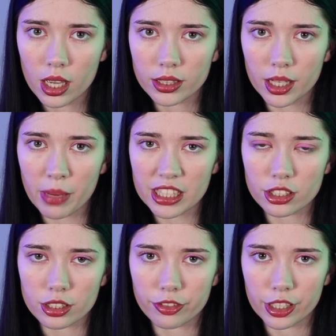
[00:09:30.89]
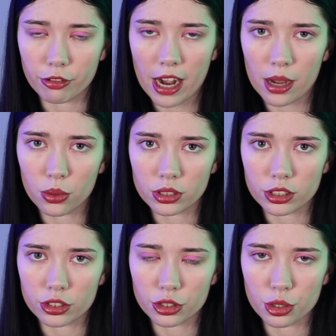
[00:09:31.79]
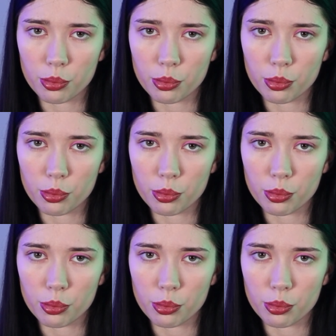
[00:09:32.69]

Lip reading: they managed to figure out that the 2